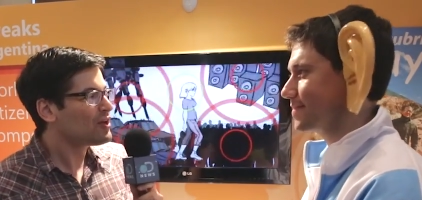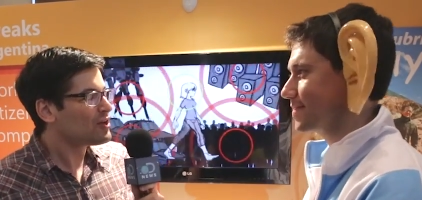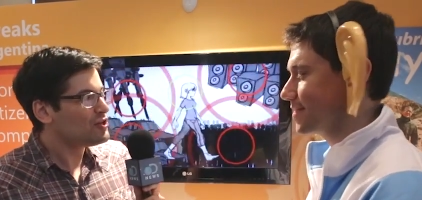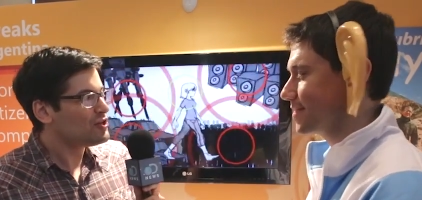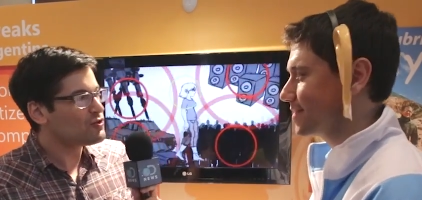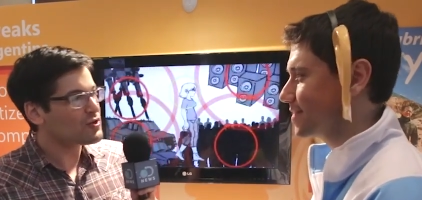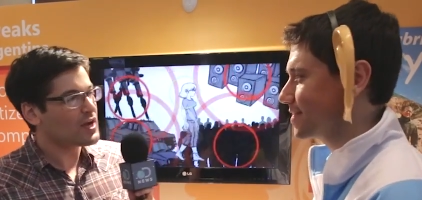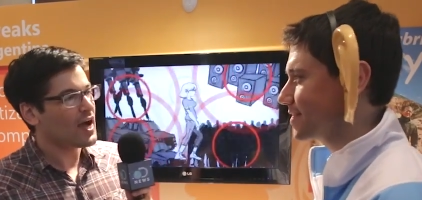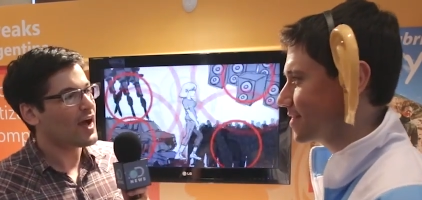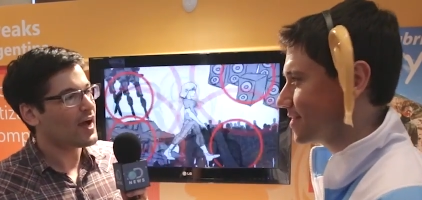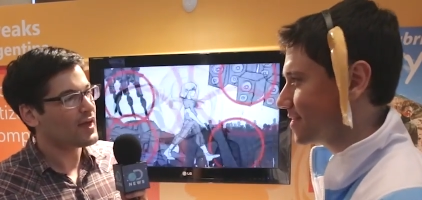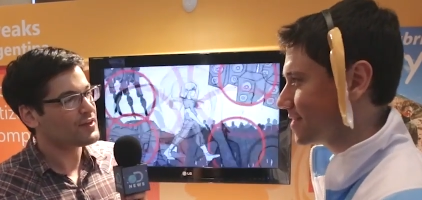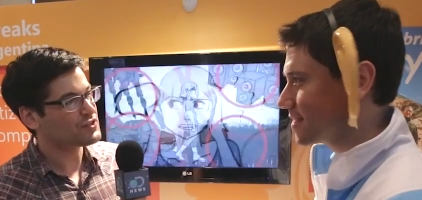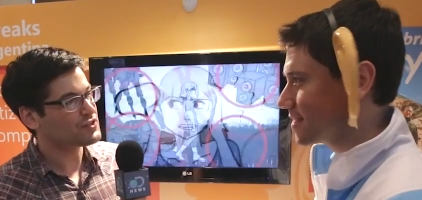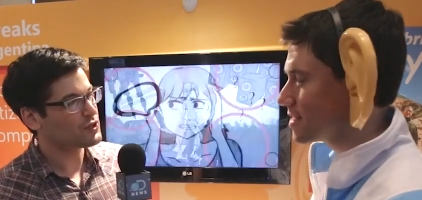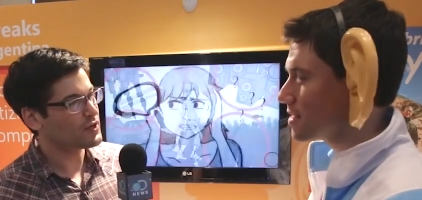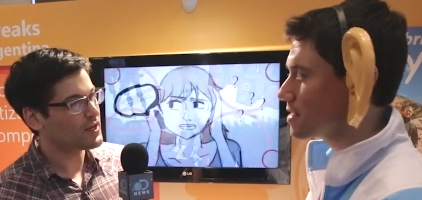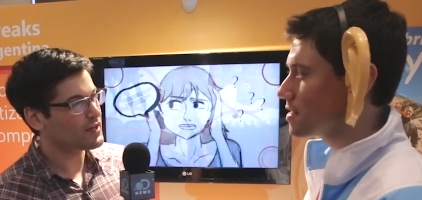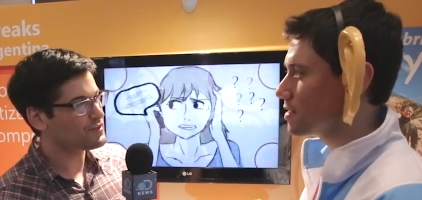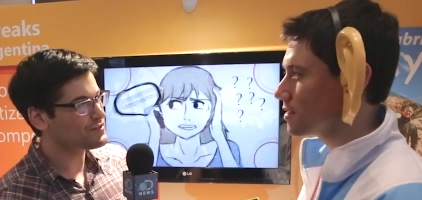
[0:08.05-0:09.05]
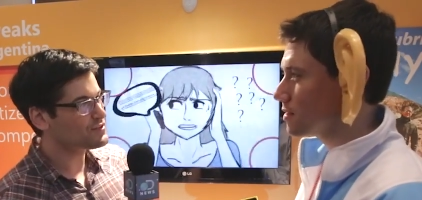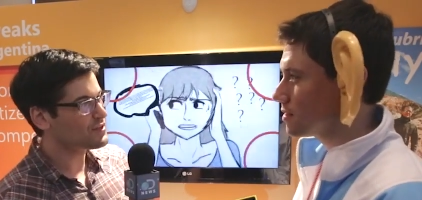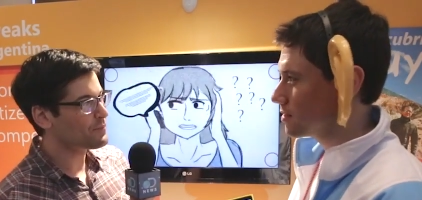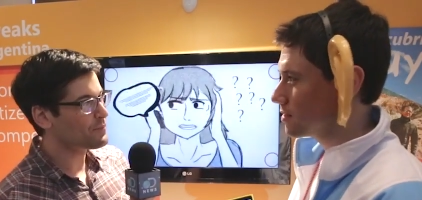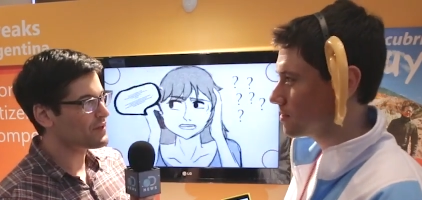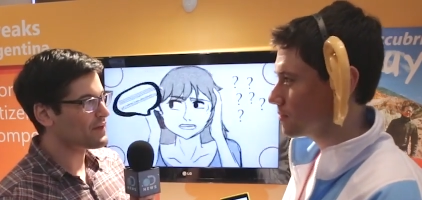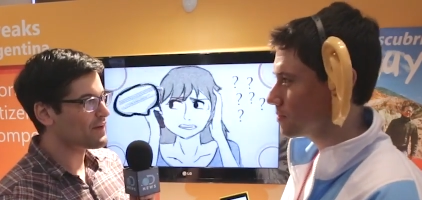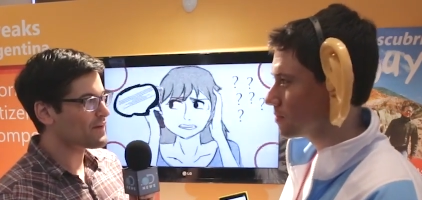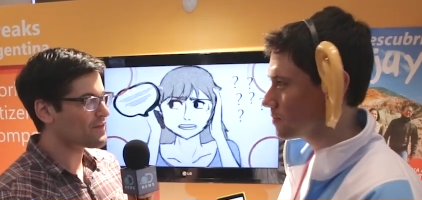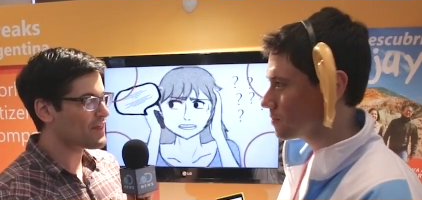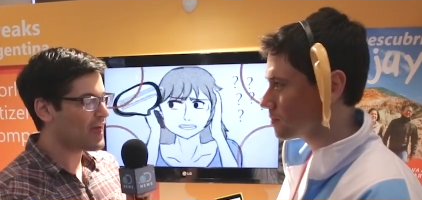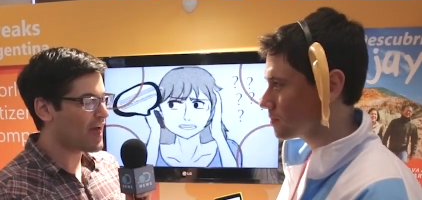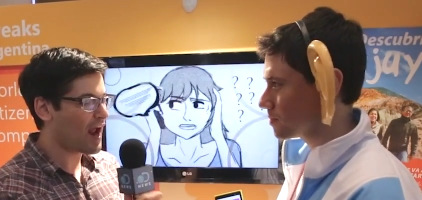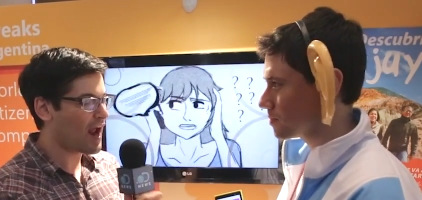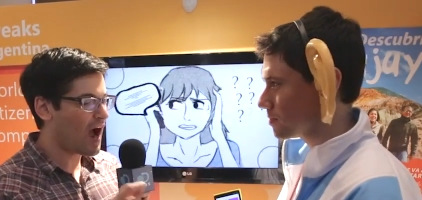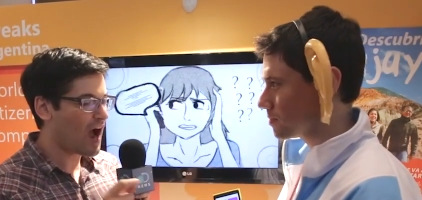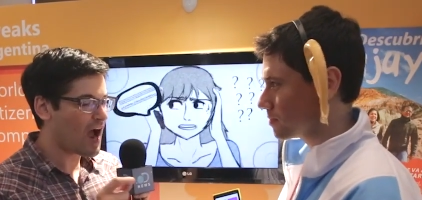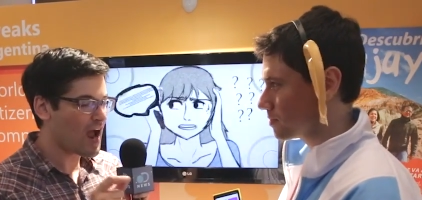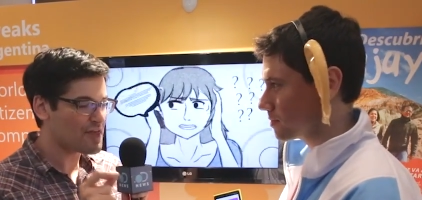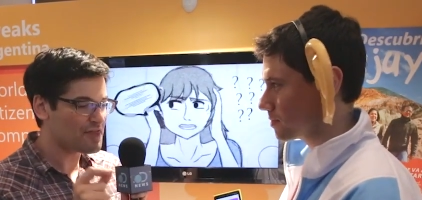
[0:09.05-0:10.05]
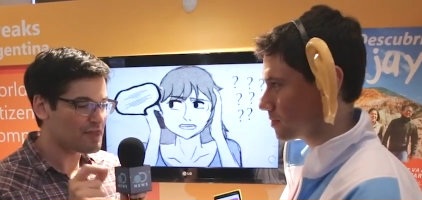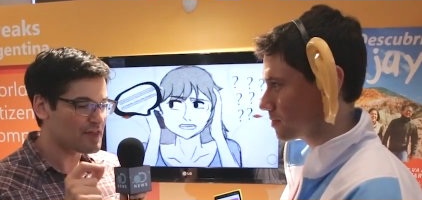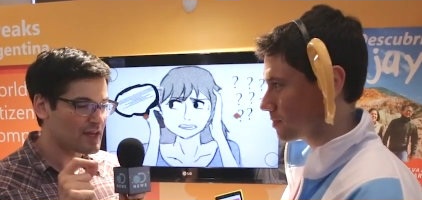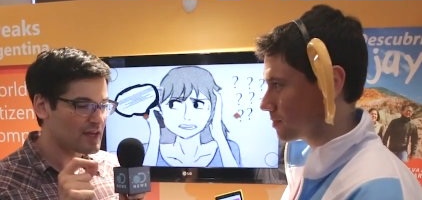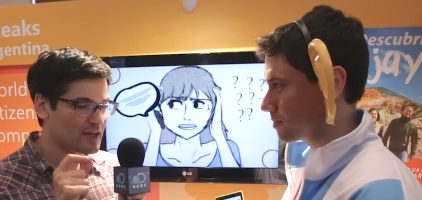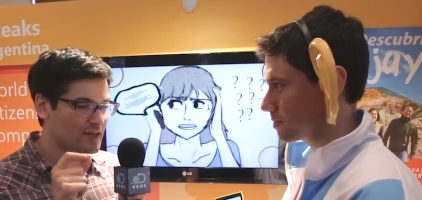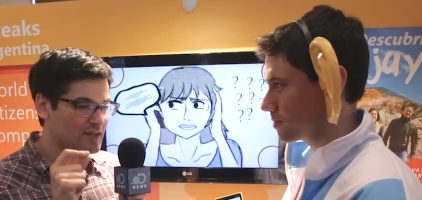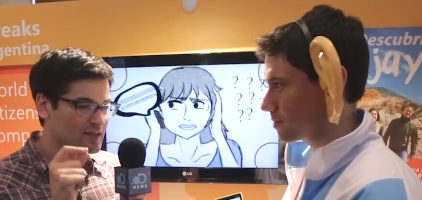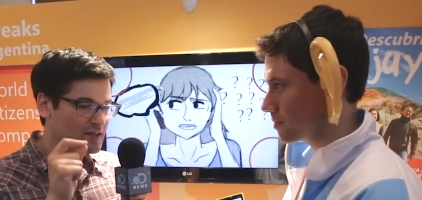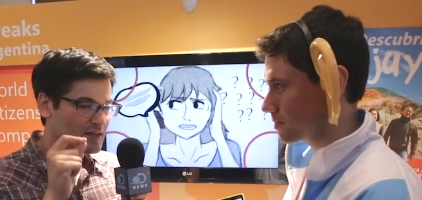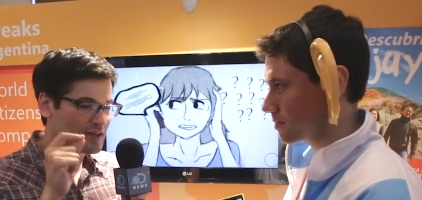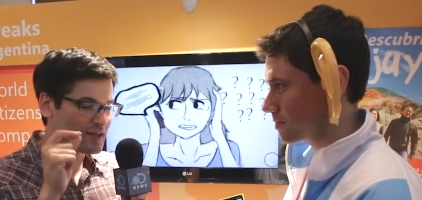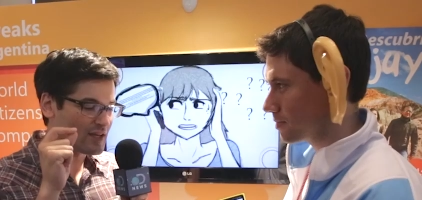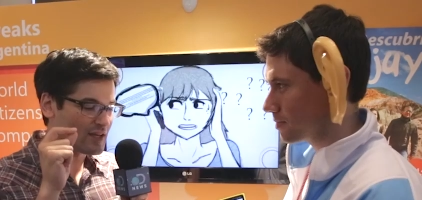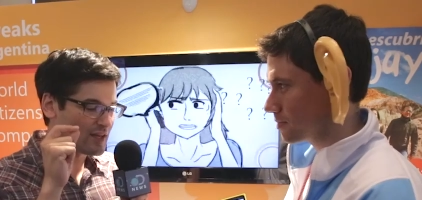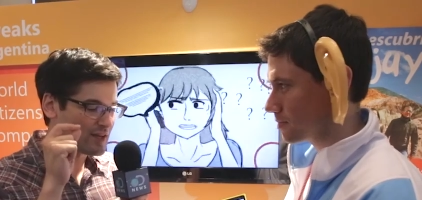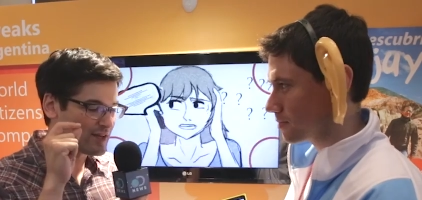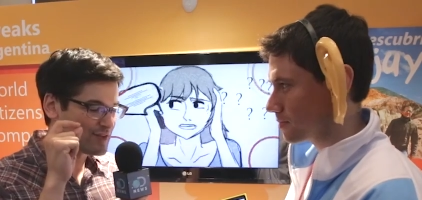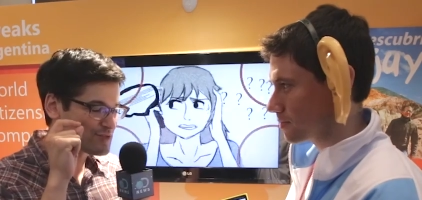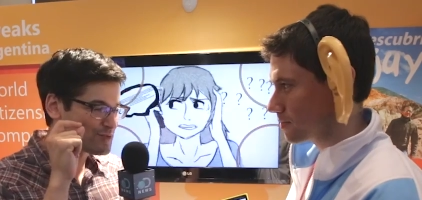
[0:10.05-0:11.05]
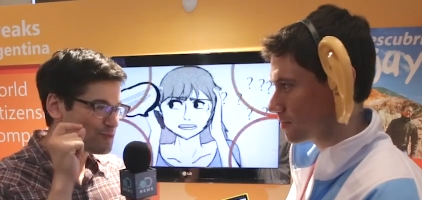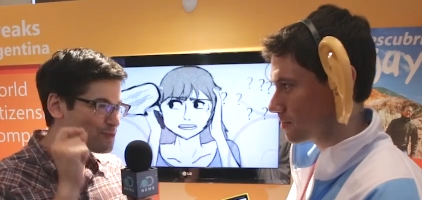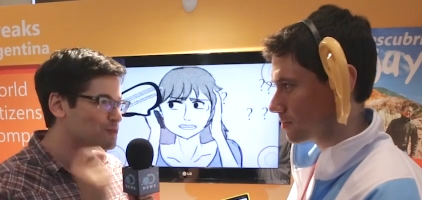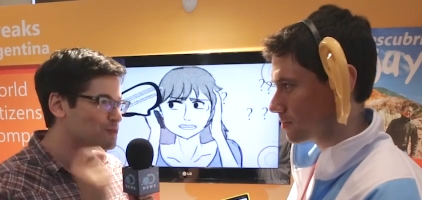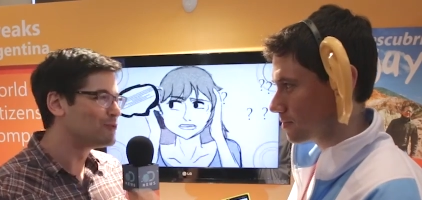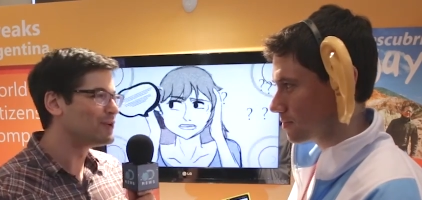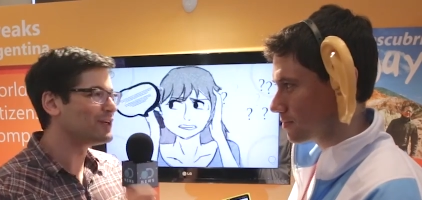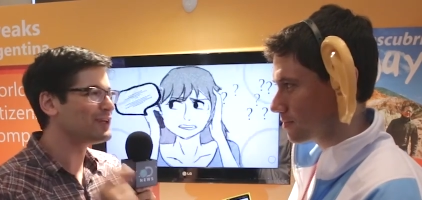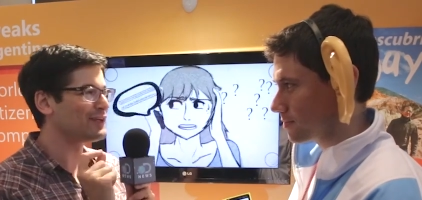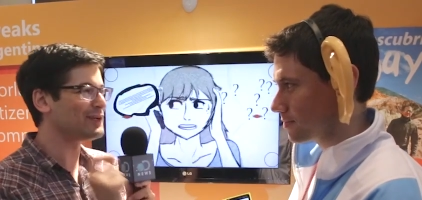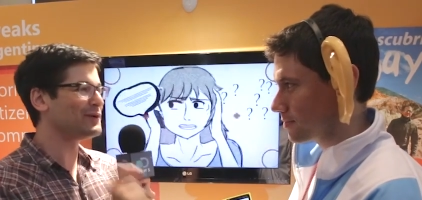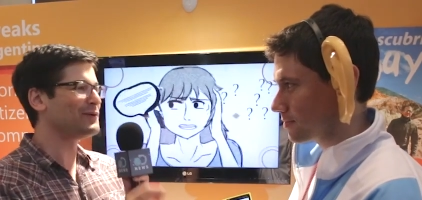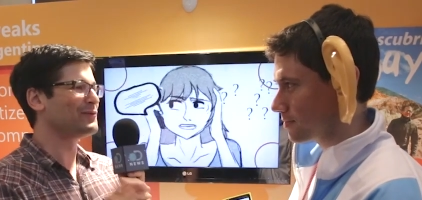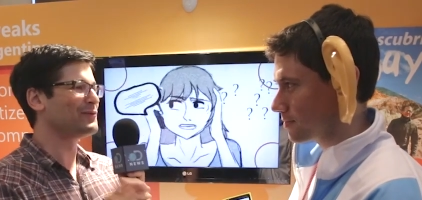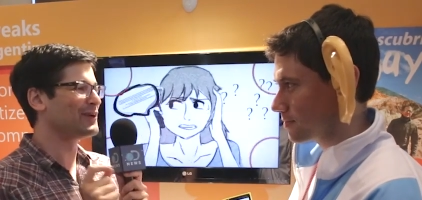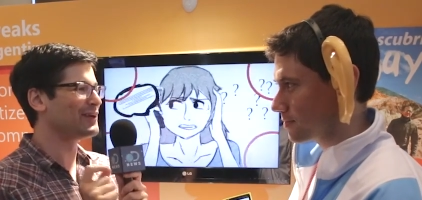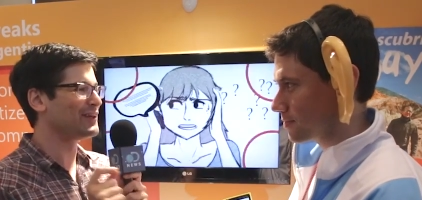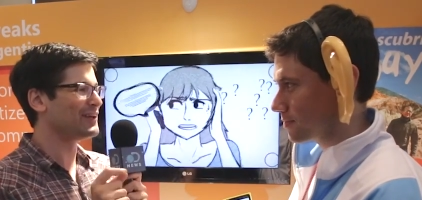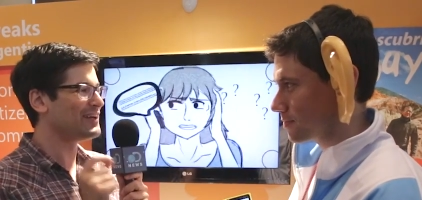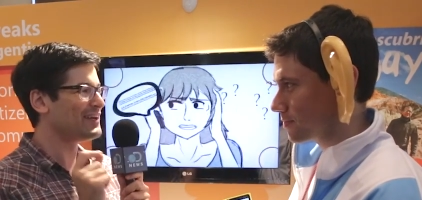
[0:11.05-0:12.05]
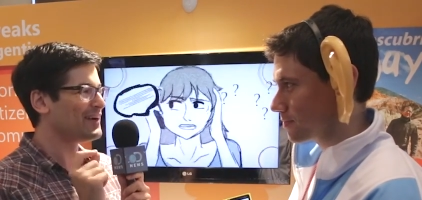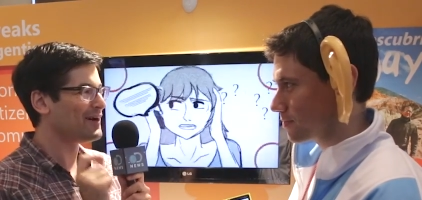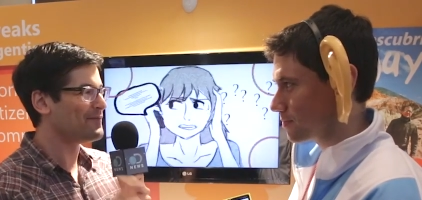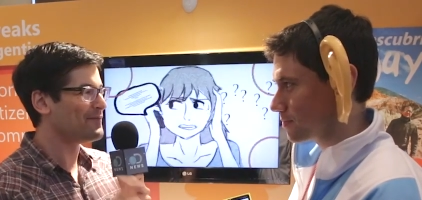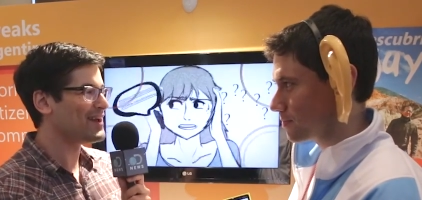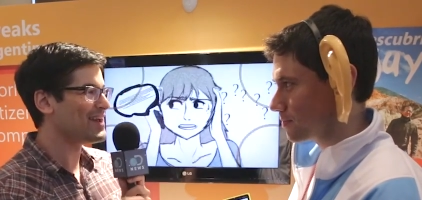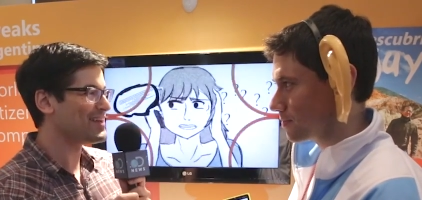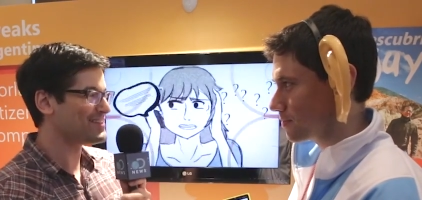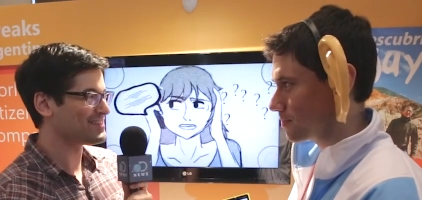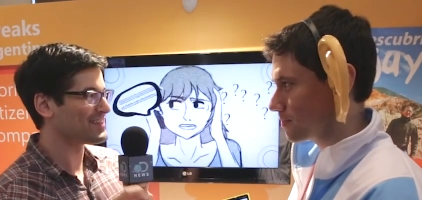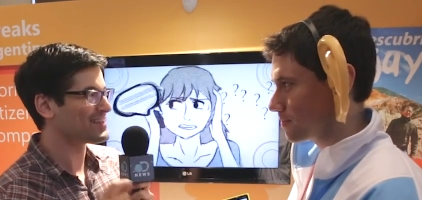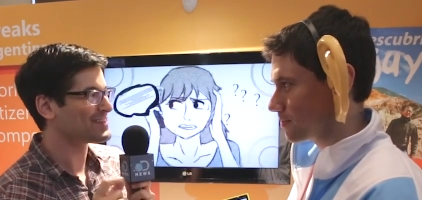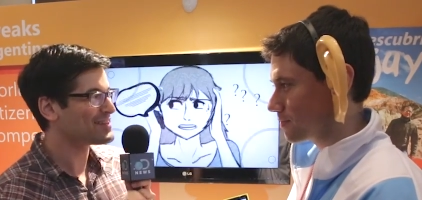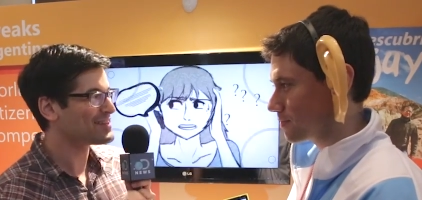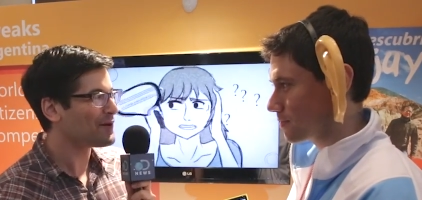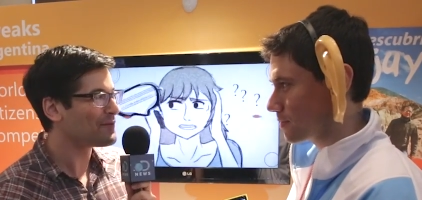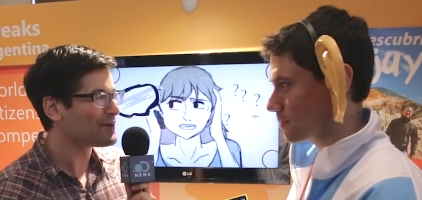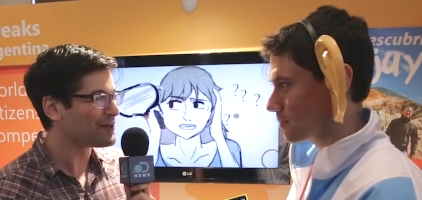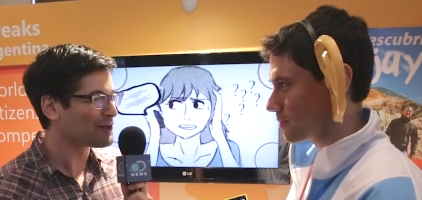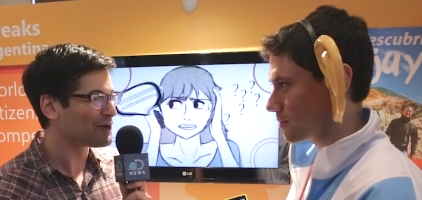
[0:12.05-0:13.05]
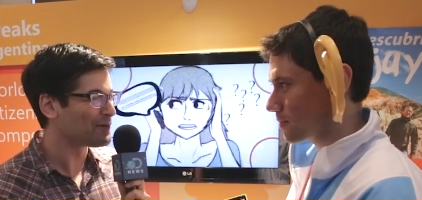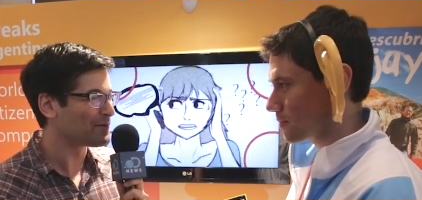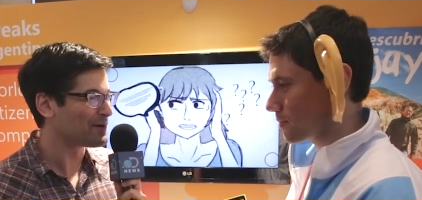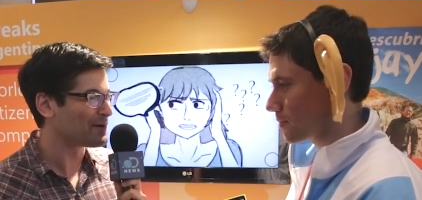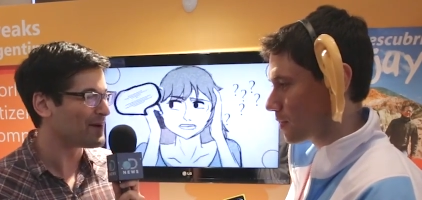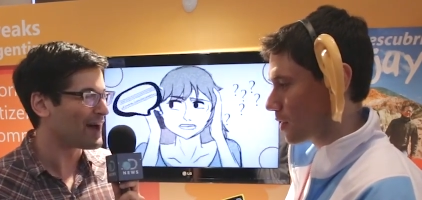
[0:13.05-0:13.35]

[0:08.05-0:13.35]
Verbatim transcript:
Speaker 1: You guys created something that I think is really, really amazing. Tell me a little bit